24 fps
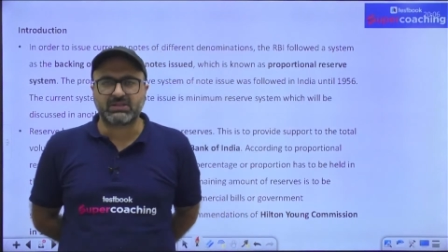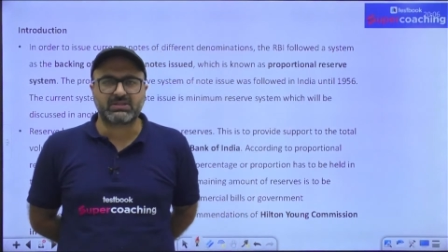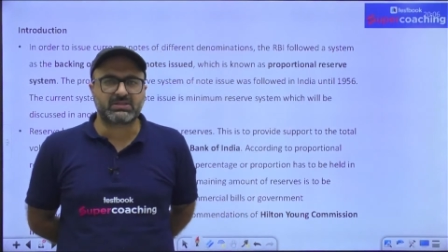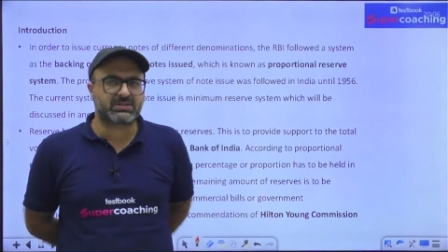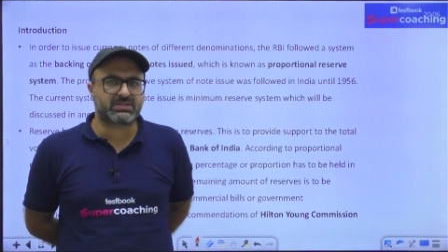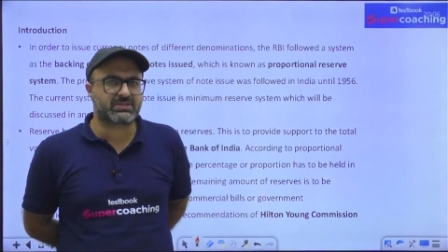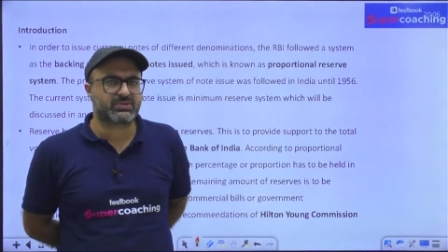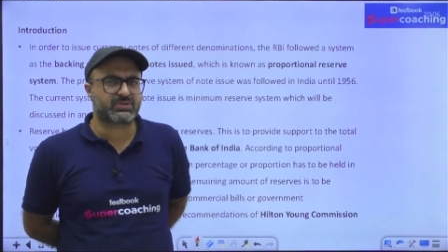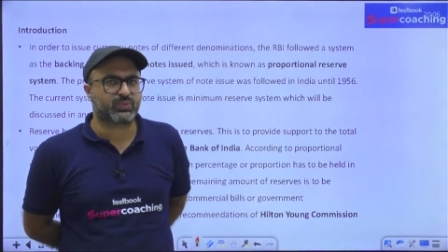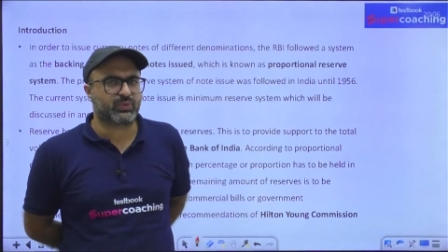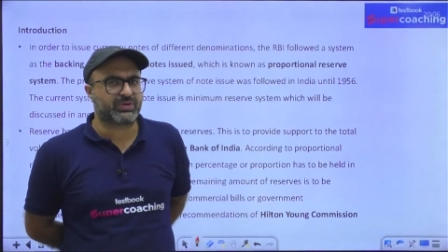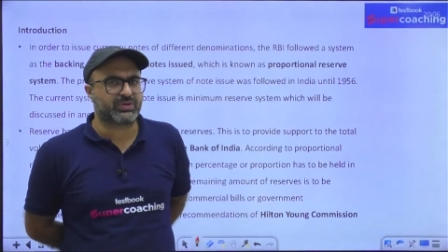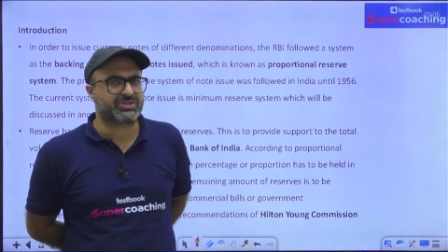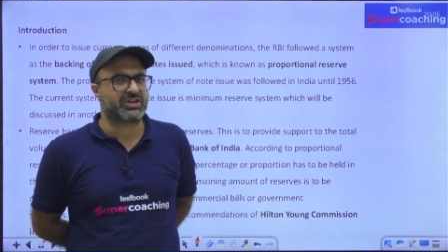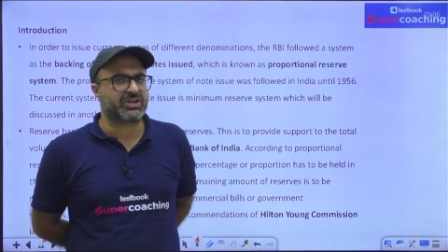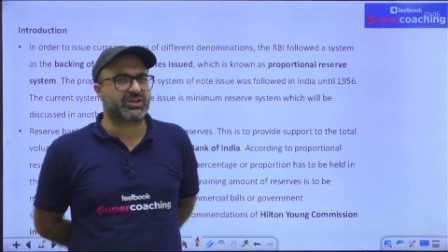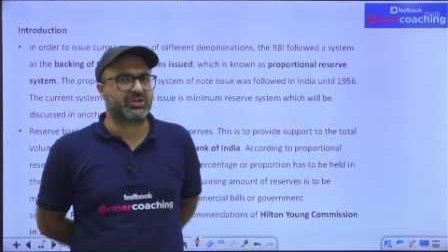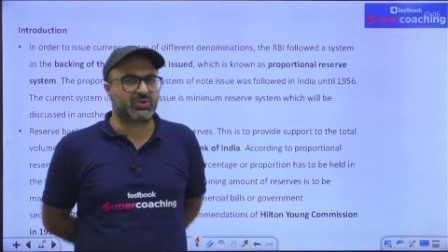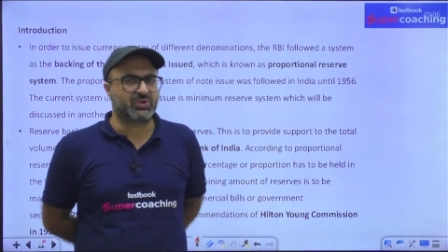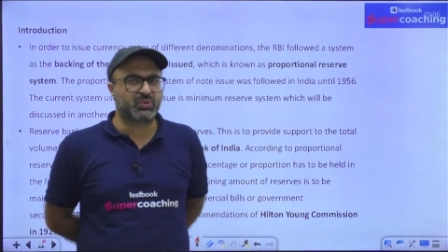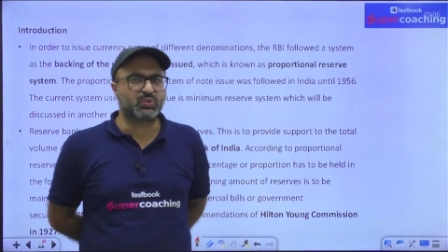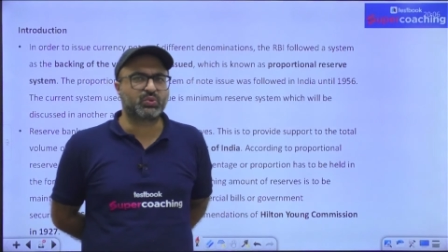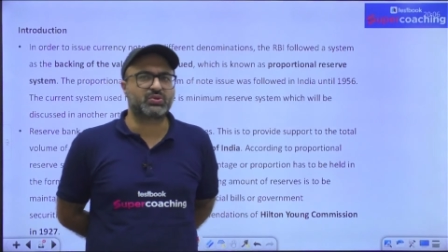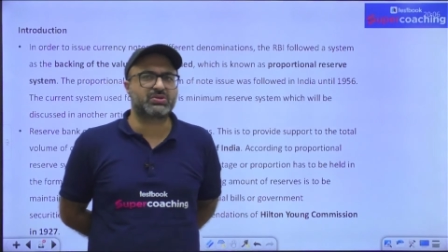which are
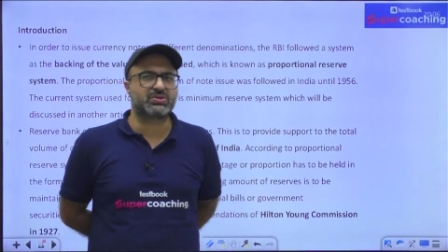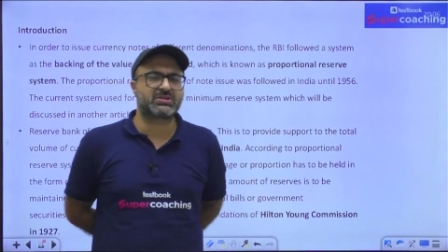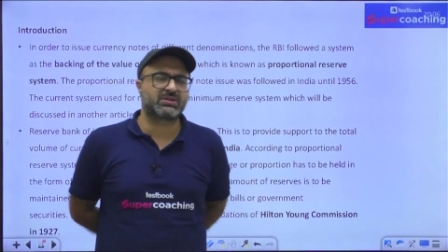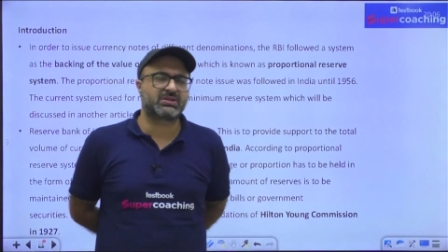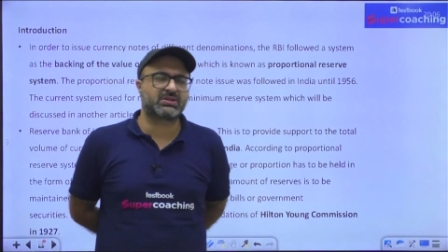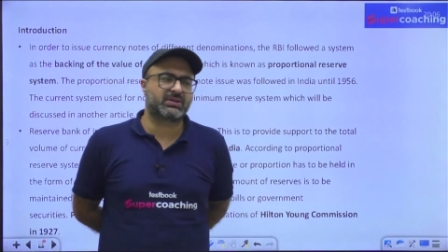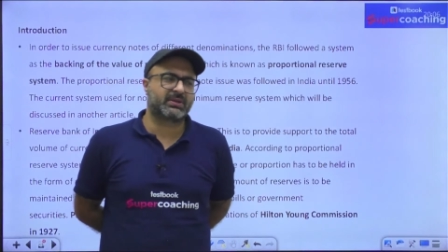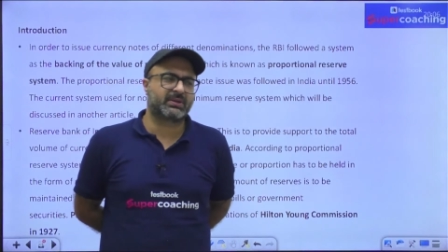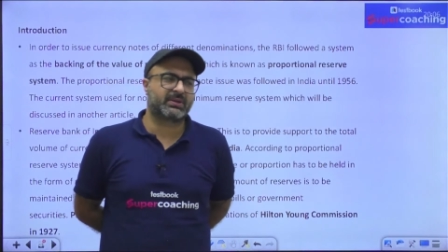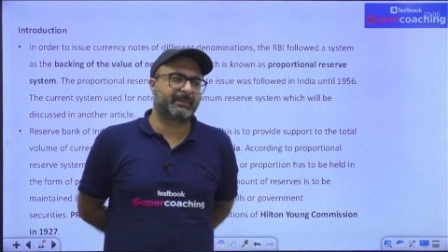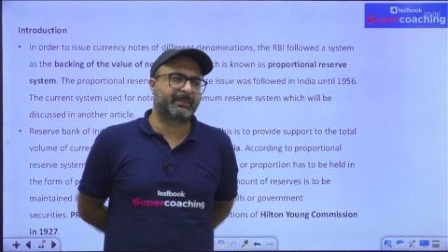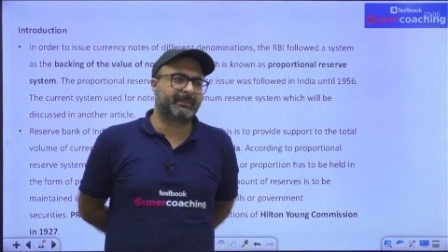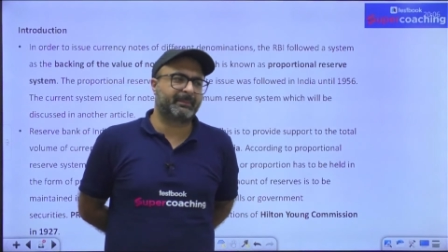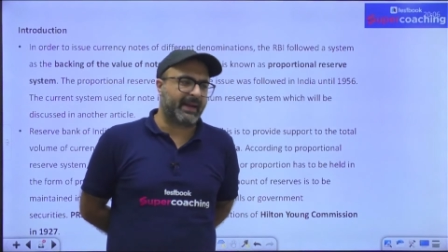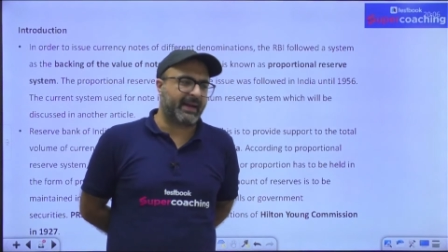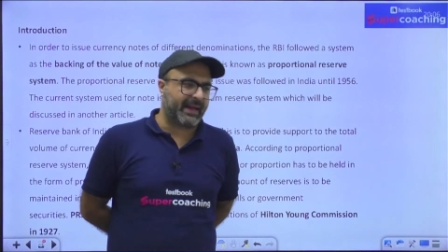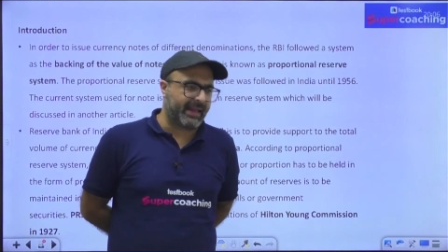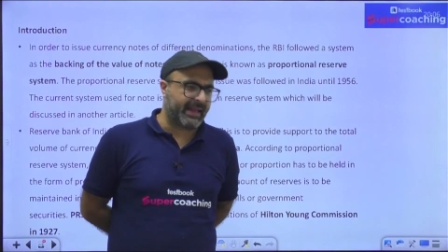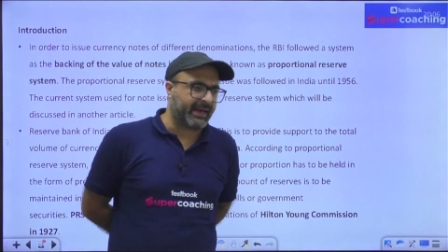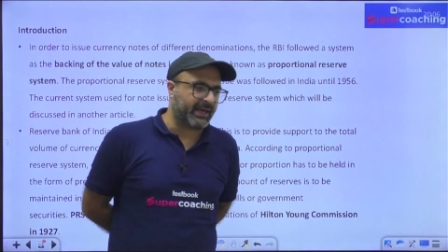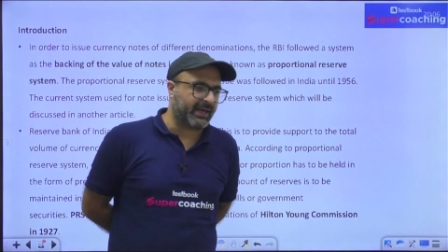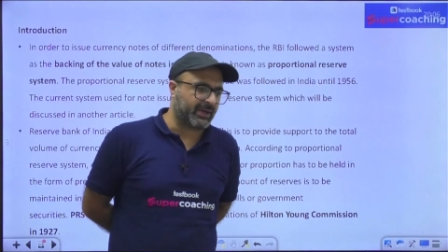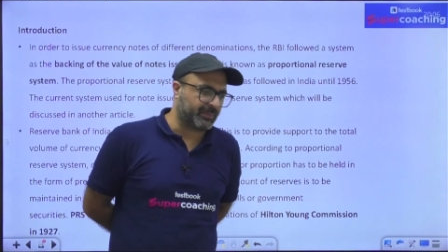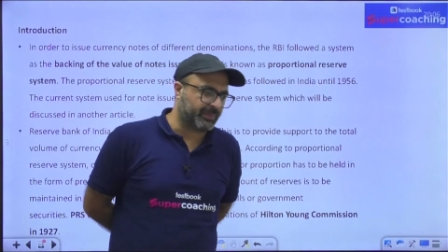used by
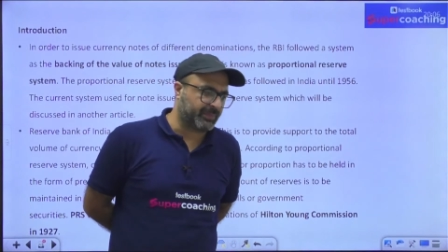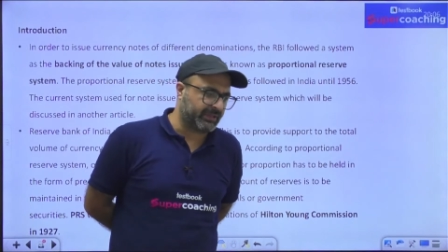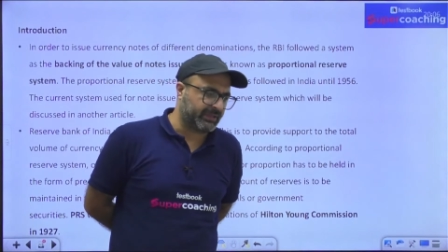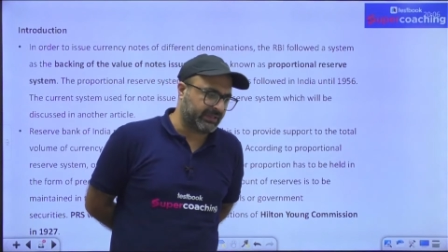RBI.